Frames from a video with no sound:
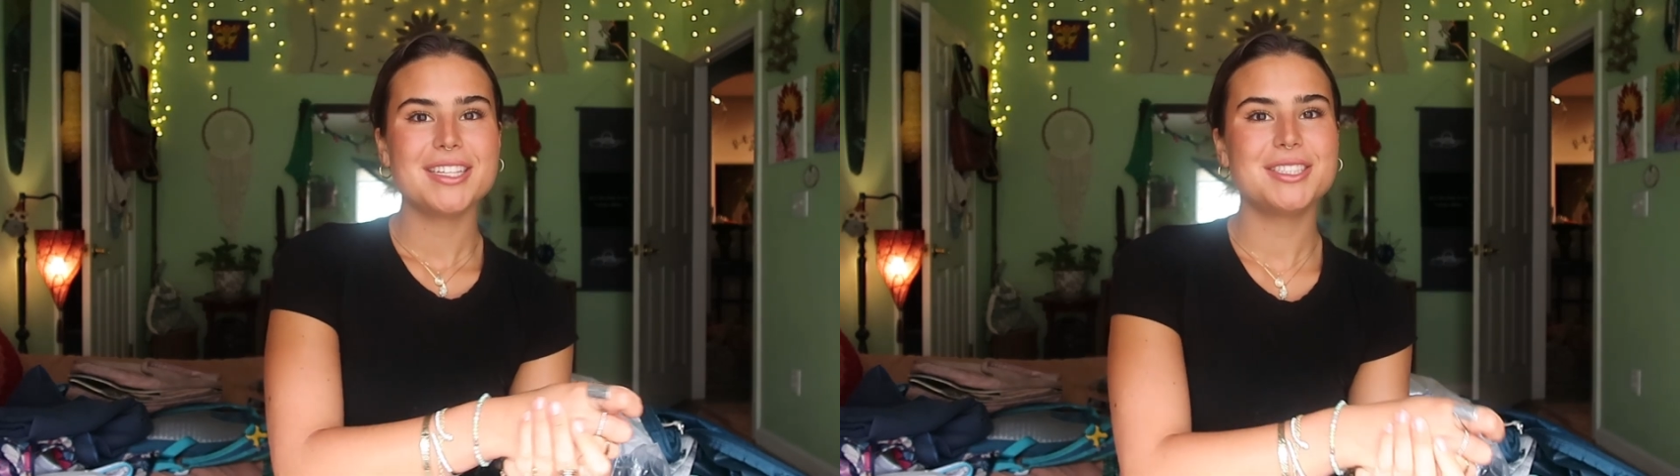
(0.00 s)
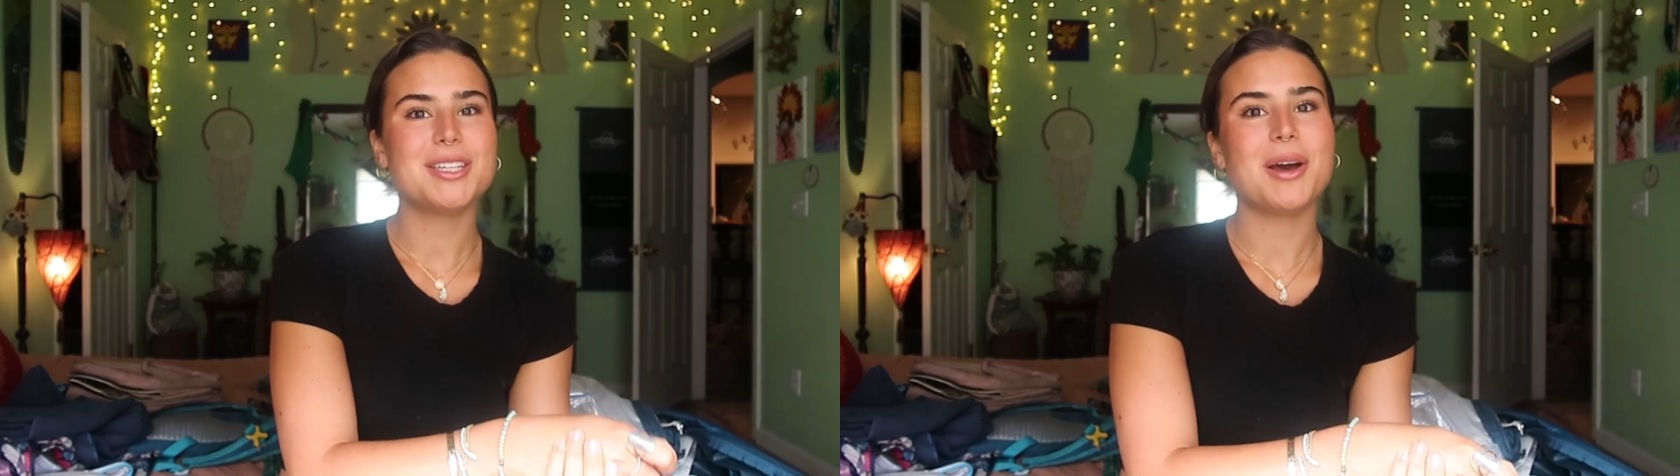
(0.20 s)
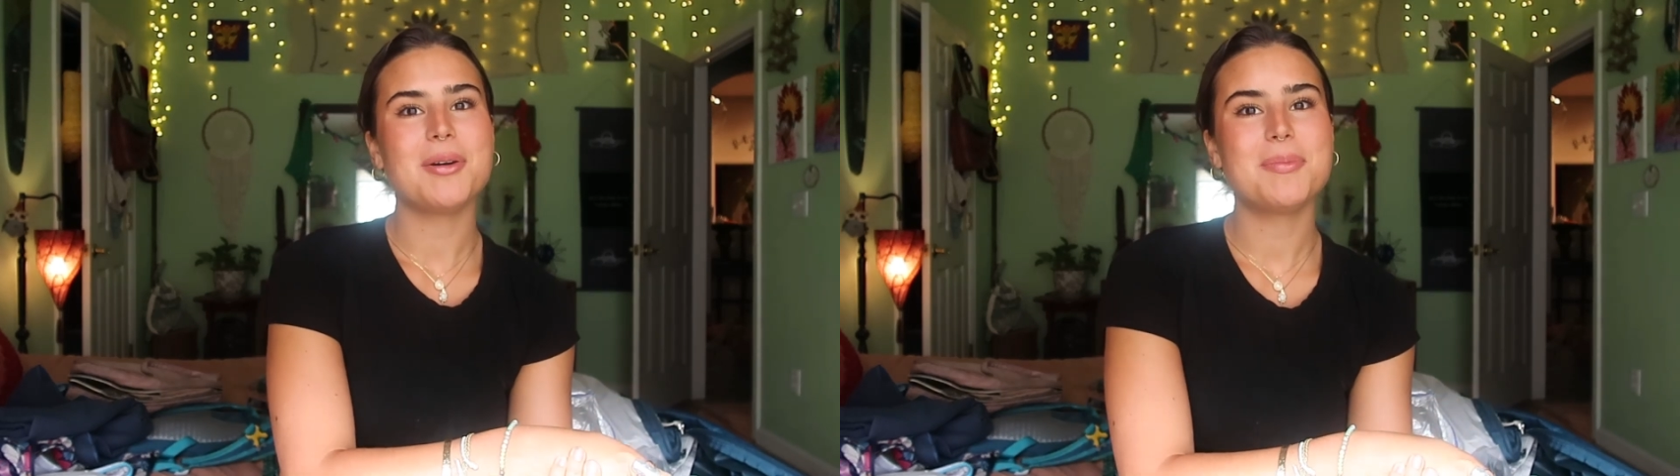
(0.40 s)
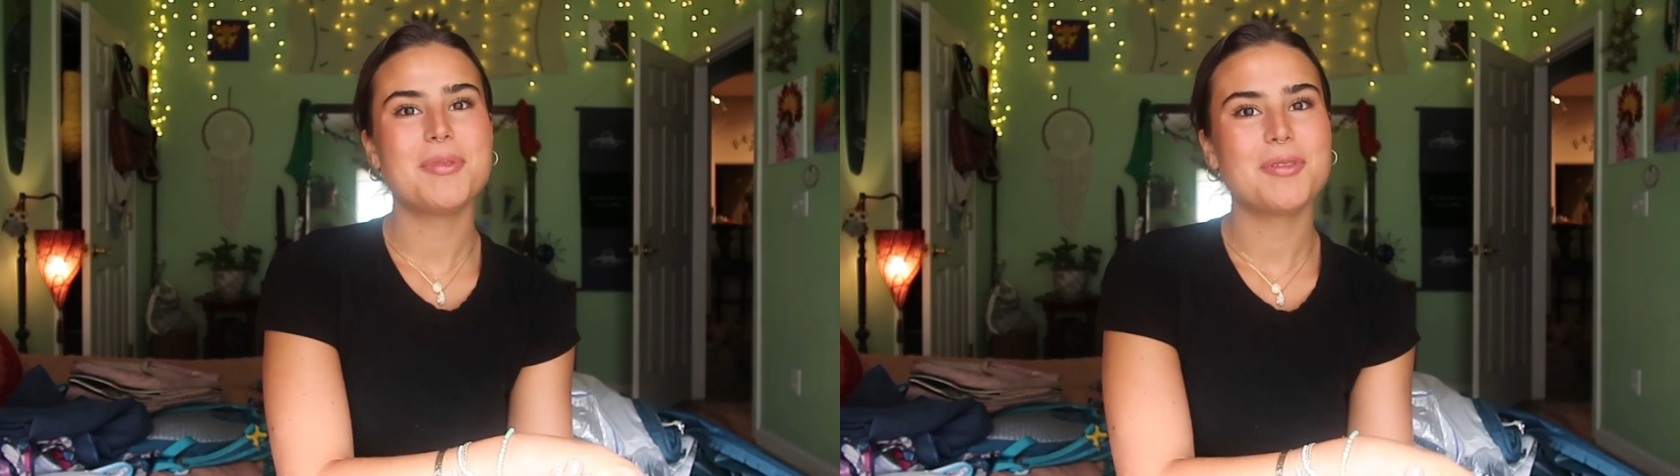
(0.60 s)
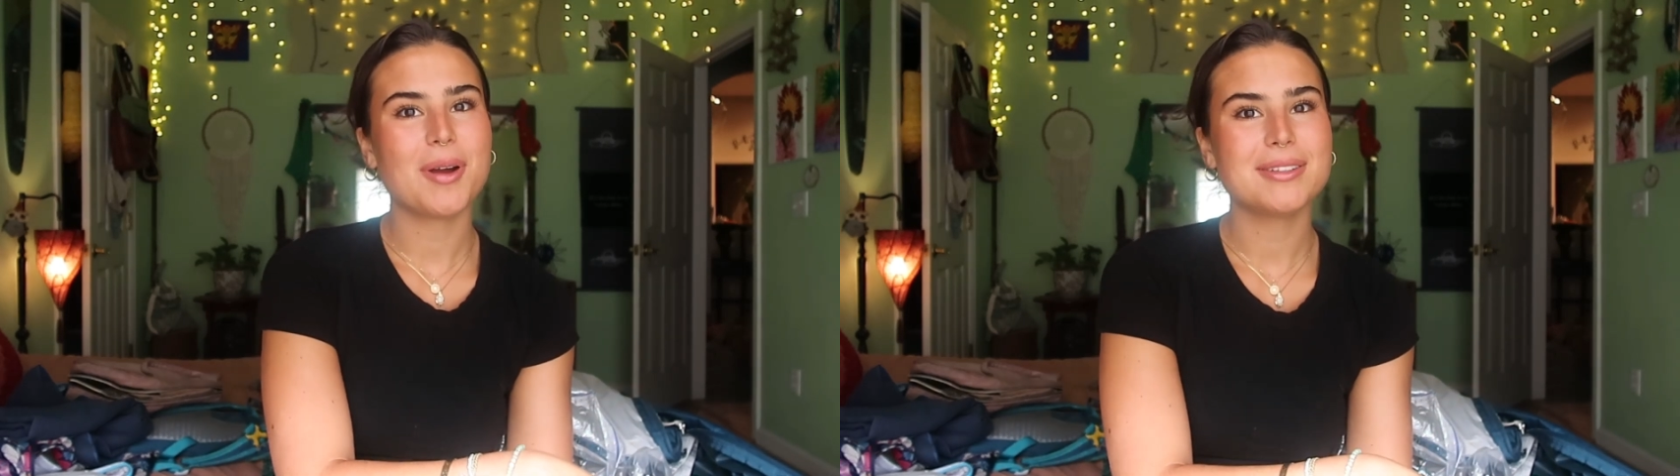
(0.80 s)
So
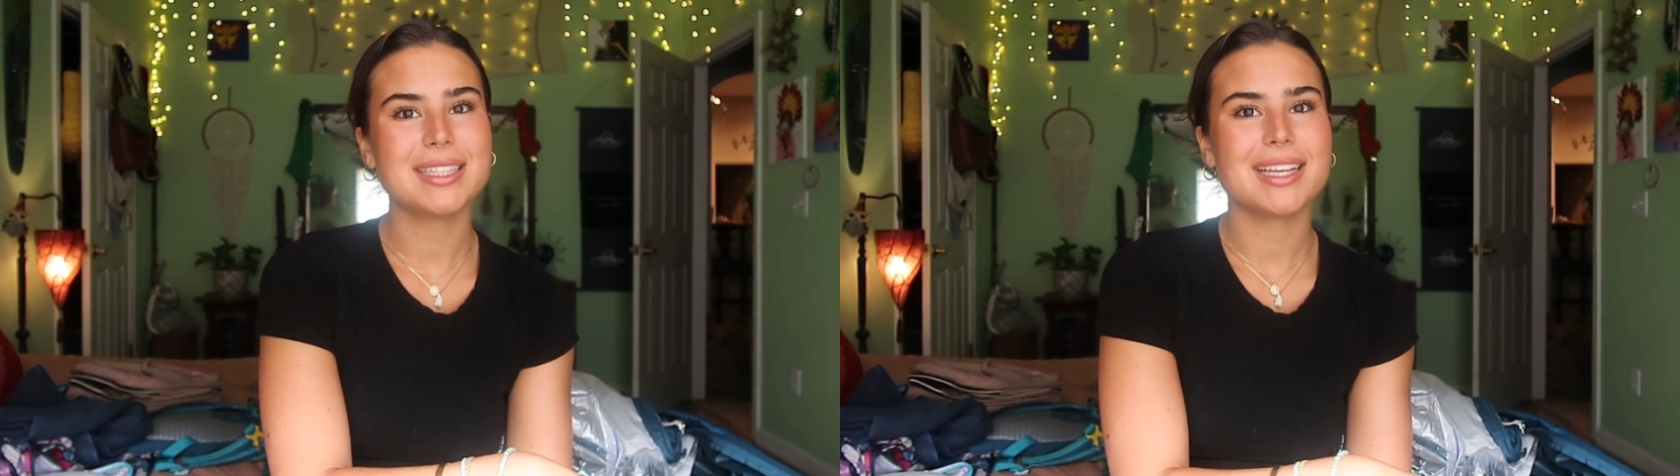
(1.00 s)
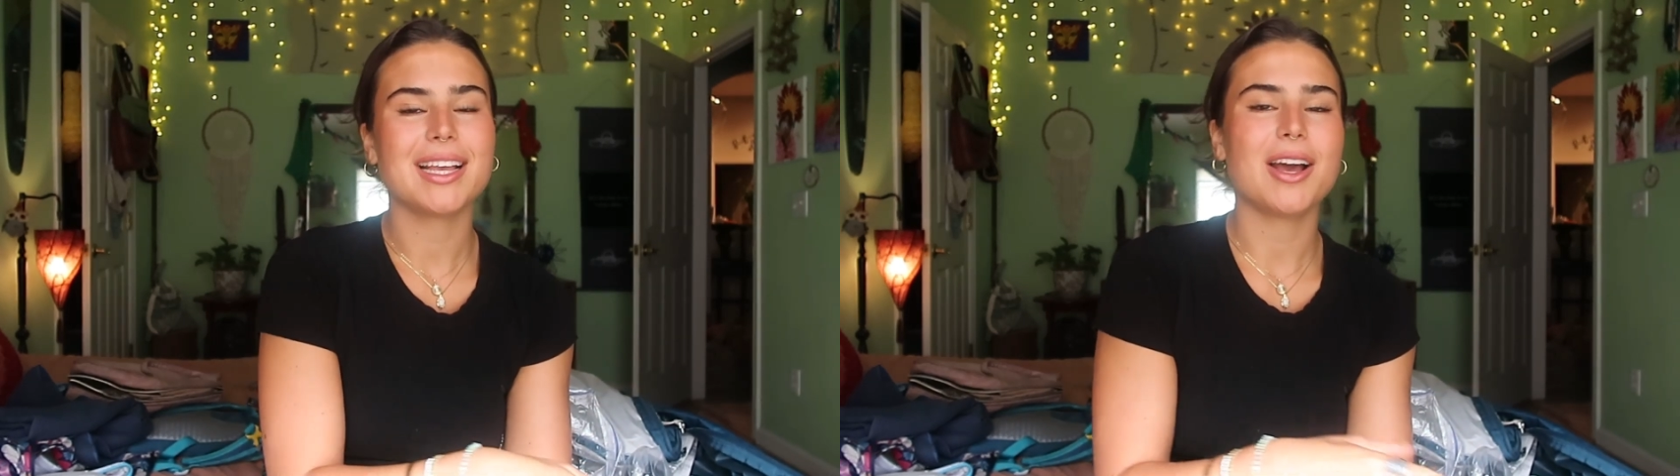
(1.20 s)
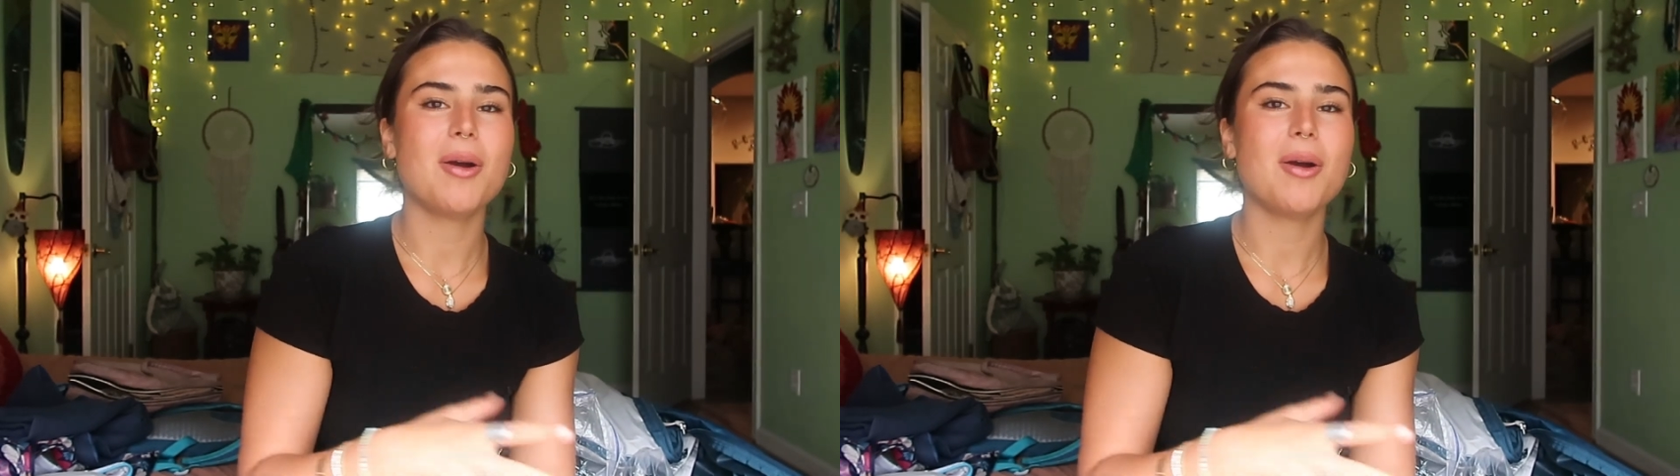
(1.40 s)
before I was thinking like,